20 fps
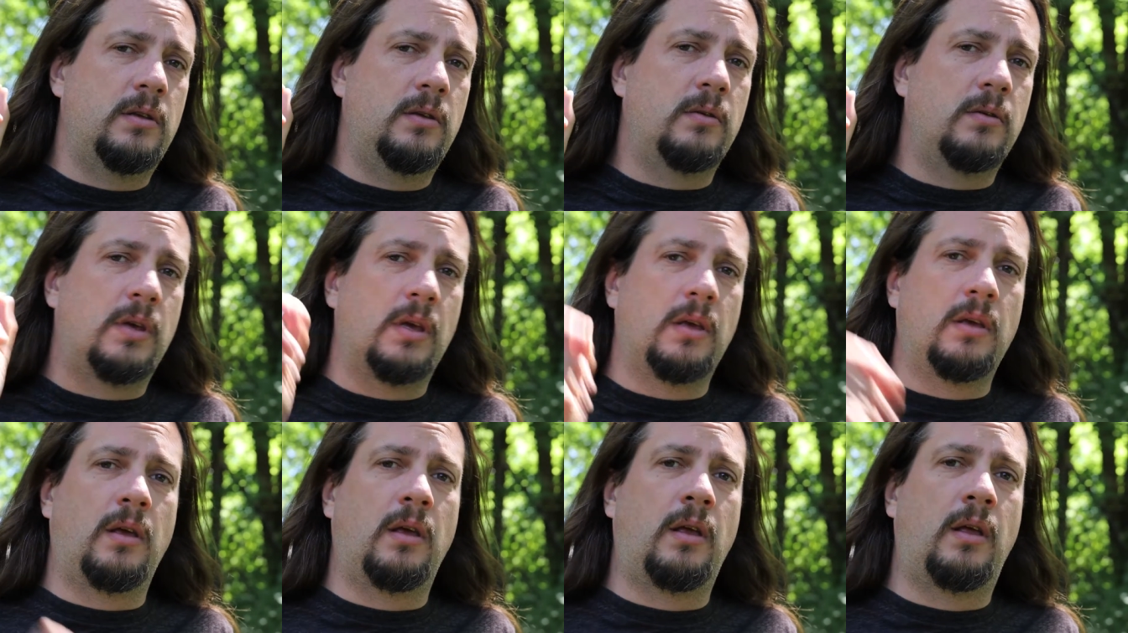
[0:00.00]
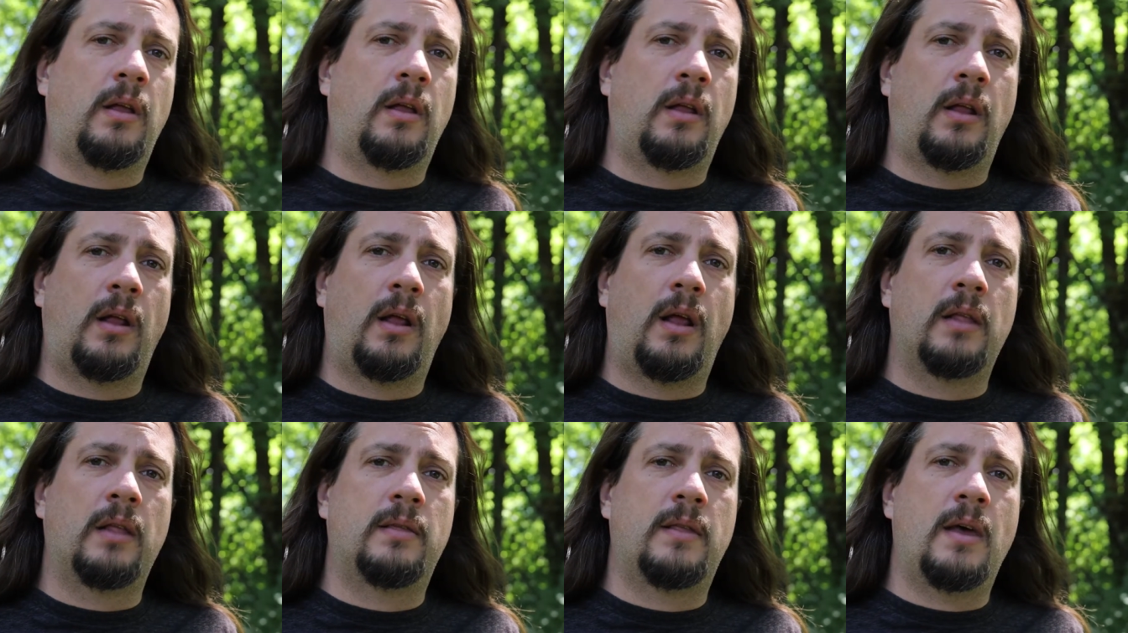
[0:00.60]
you can
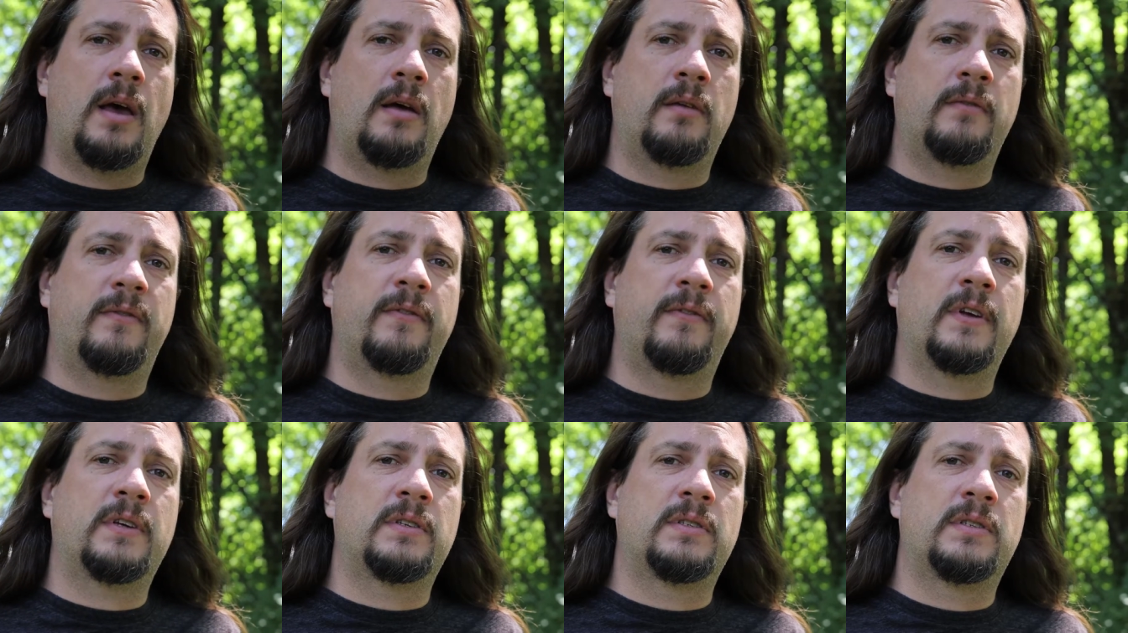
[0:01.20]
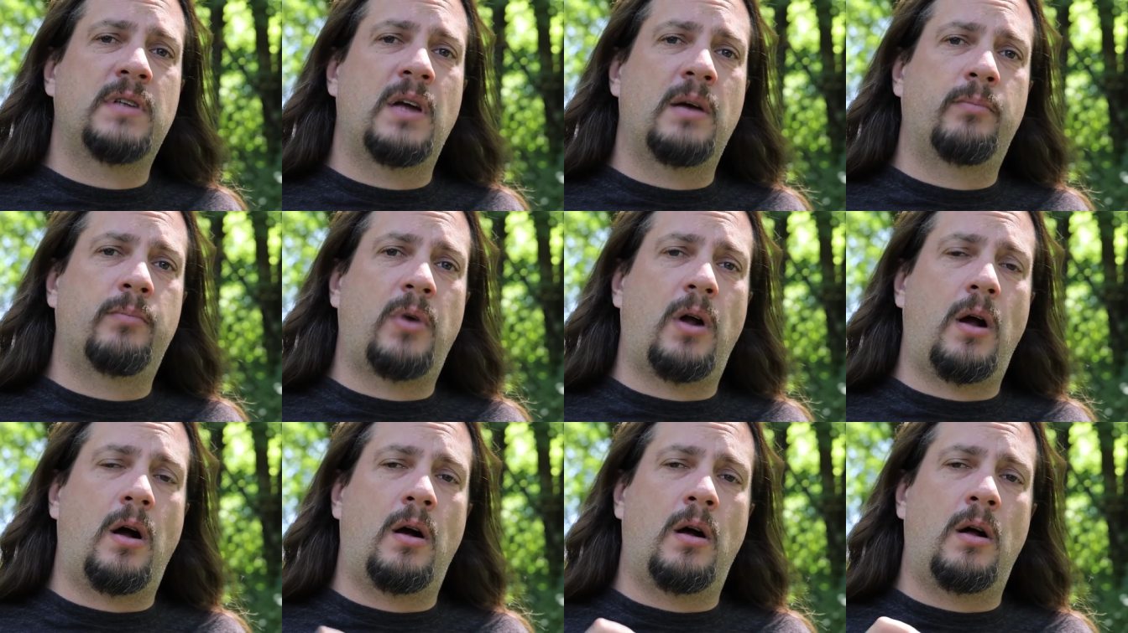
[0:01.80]
get that fixed up
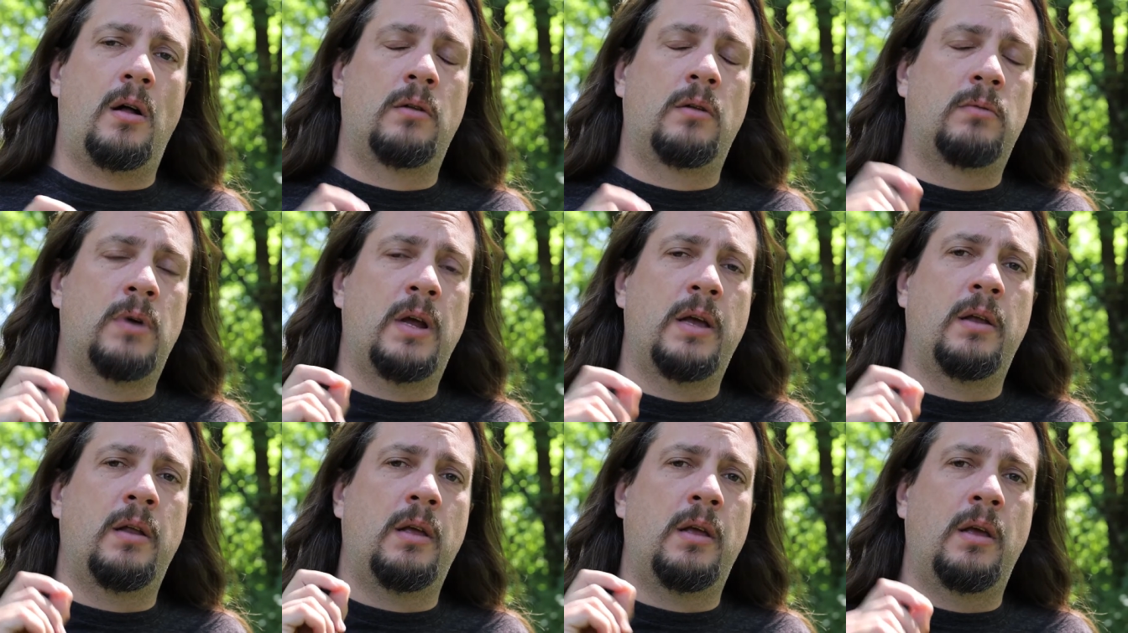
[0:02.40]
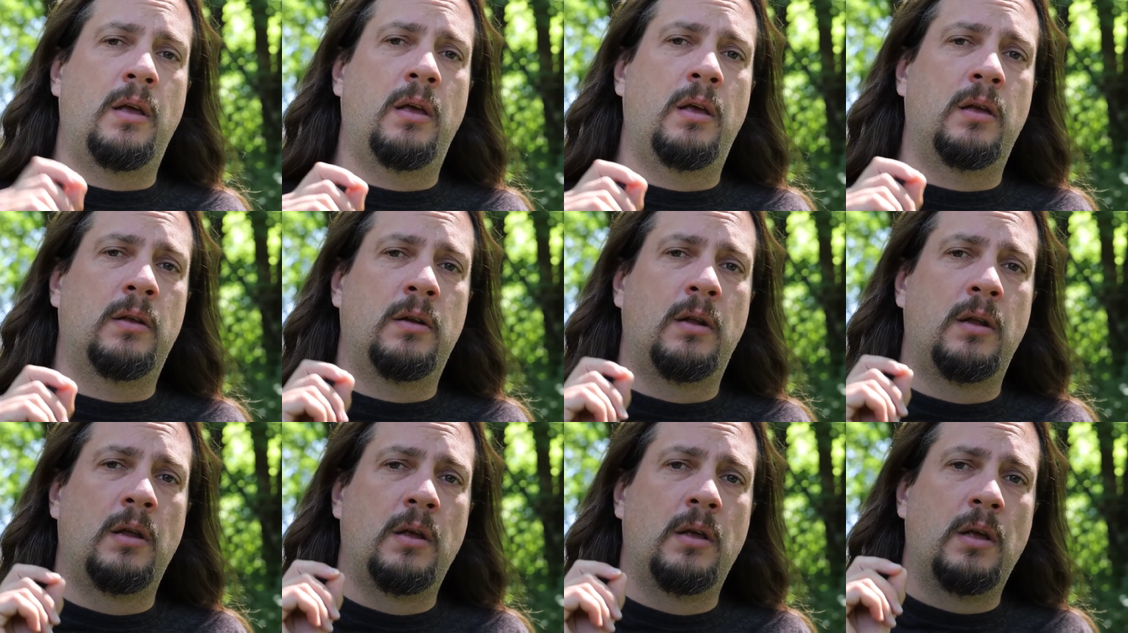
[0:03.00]
all right
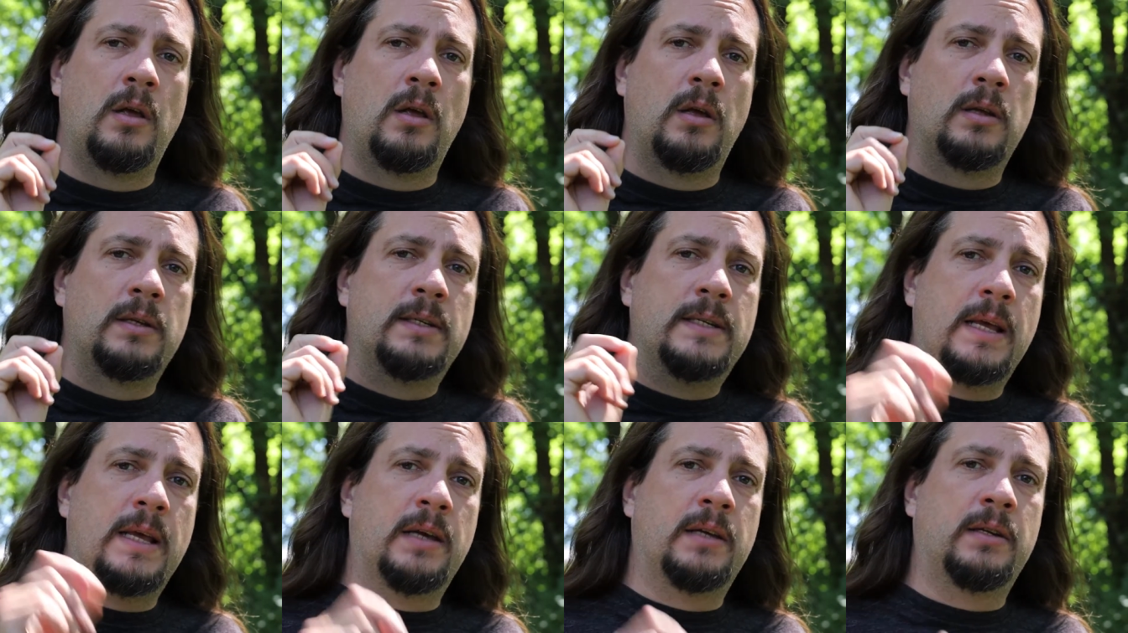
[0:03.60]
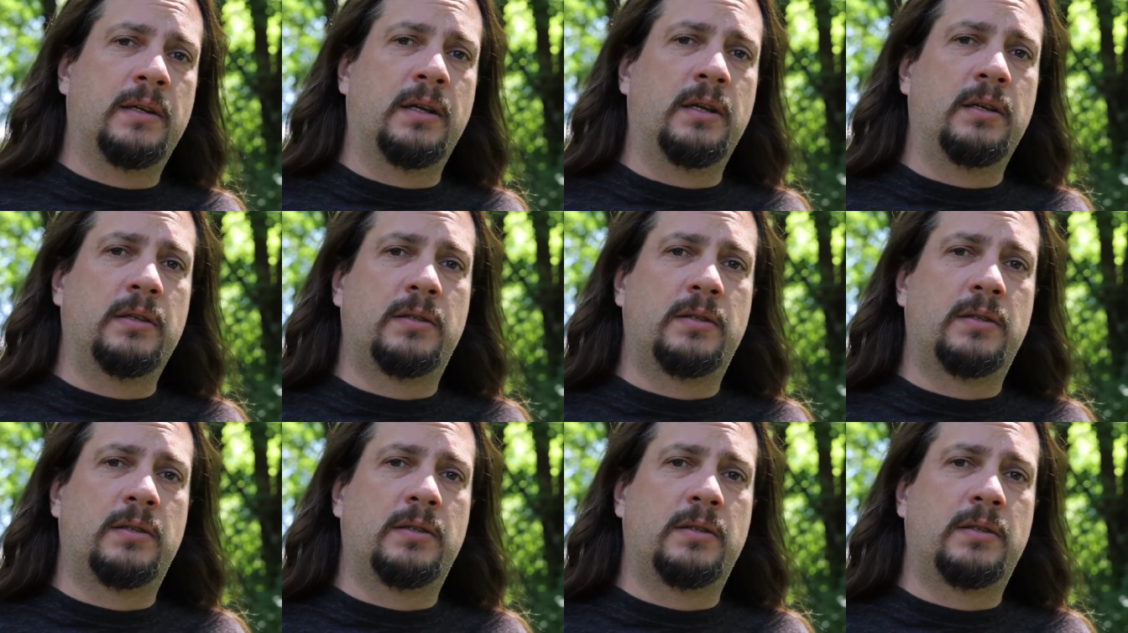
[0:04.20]
and dandy.